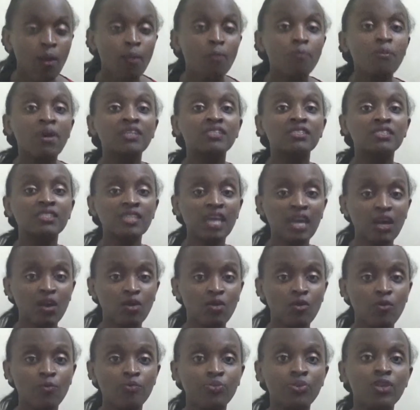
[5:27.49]
but
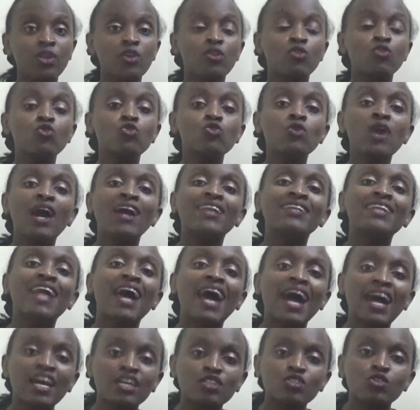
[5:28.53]
now through an
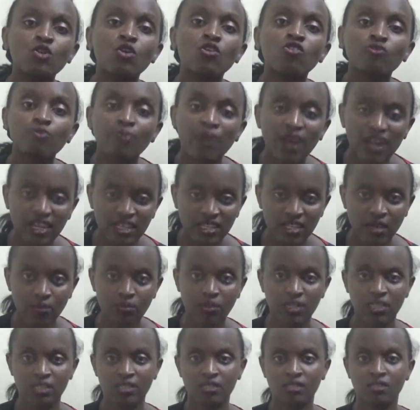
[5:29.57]
act of
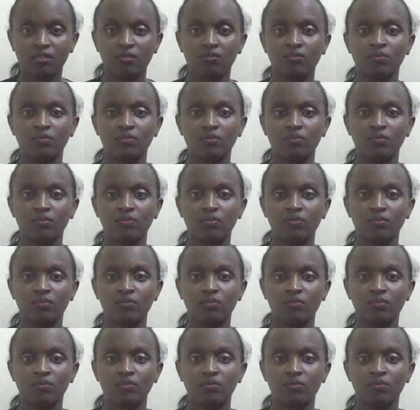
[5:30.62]
parliament,